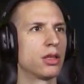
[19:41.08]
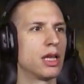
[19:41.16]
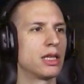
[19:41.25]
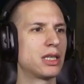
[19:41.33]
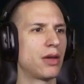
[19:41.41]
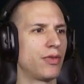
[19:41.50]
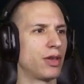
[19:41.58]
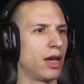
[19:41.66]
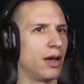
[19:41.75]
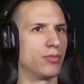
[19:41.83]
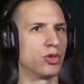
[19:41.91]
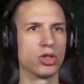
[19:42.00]
That's something
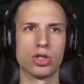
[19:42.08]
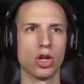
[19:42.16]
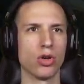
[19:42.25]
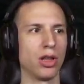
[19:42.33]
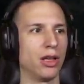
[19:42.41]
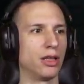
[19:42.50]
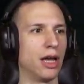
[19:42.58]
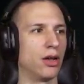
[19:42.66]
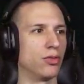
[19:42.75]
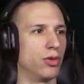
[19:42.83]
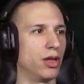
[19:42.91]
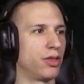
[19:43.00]
I'm totally
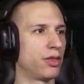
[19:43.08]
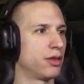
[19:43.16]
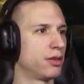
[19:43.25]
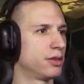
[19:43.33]
down with.